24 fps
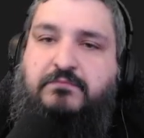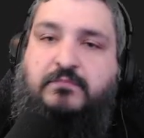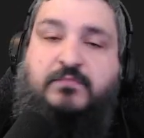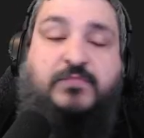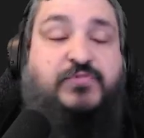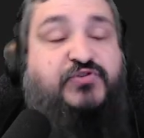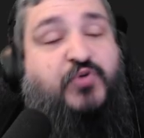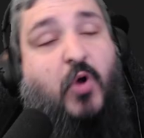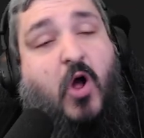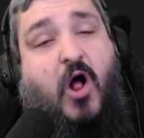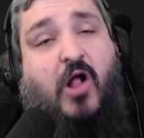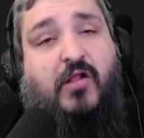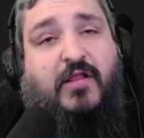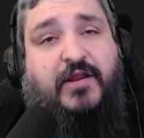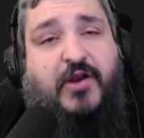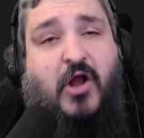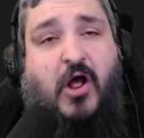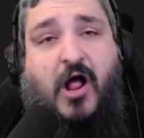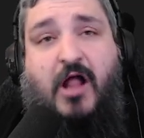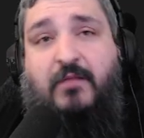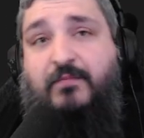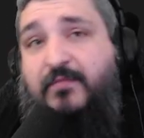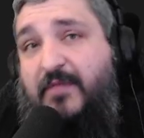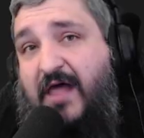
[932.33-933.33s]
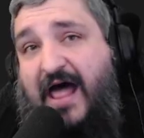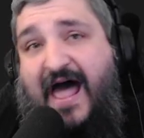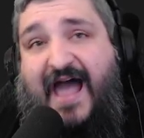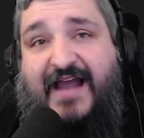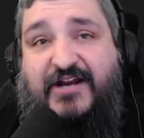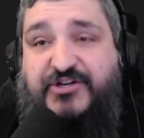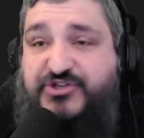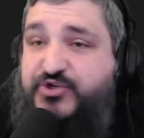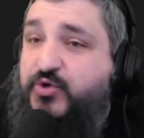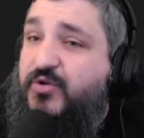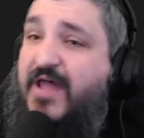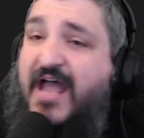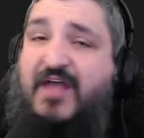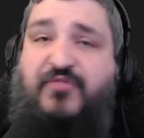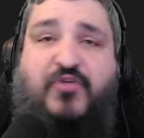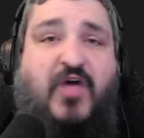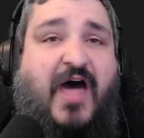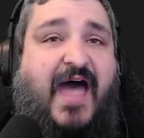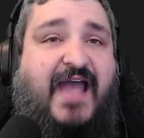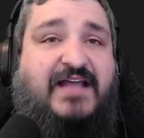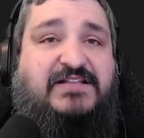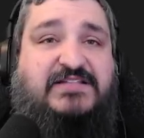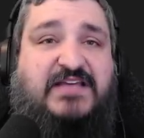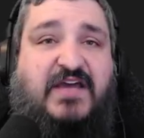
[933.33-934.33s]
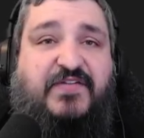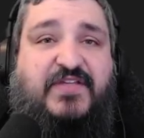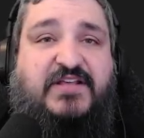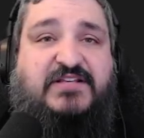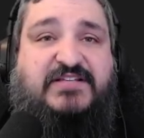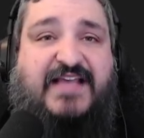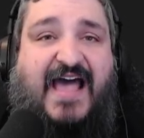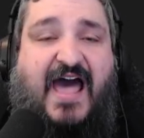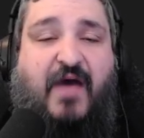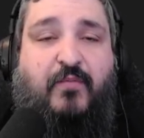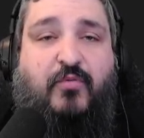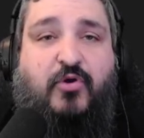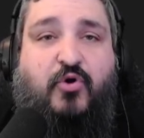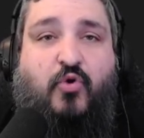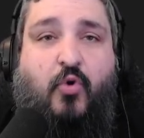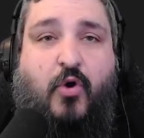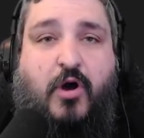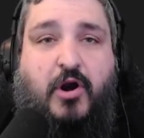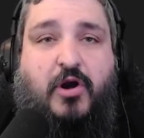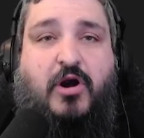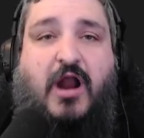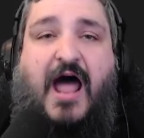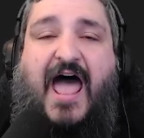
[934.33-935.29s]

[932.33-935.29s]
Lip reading: So all in all, I do like the idea of the sound recorder.